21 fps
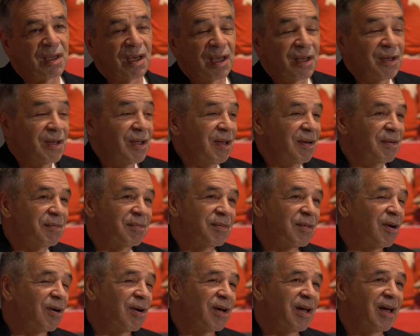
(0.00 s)
I did.
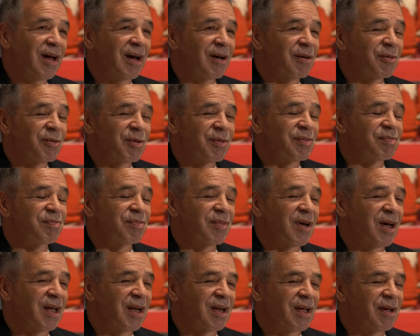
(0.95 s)
Oh yeah, yeah. I was.
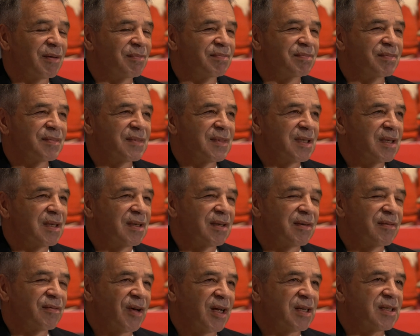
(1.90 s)
I had a
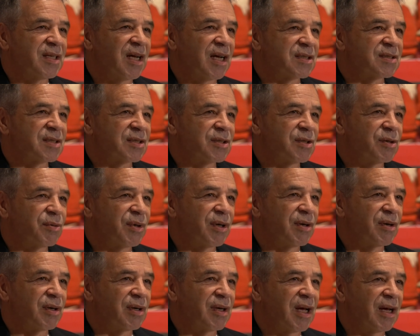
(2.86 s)
fantastic
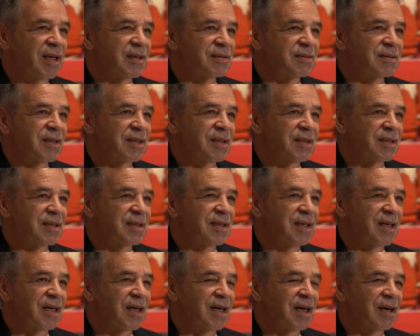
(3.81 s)
career in net, and
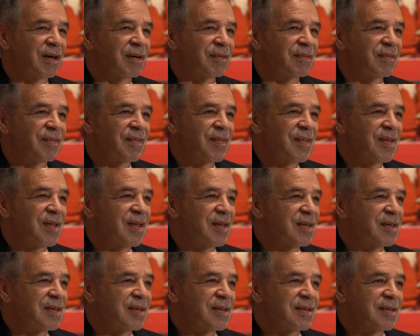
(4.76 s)
uh,
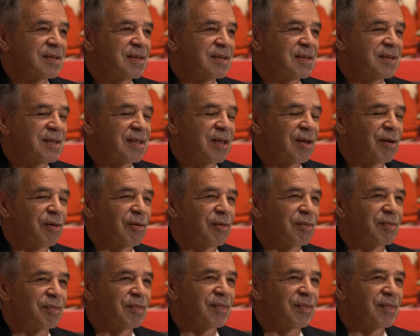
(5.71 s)
you know,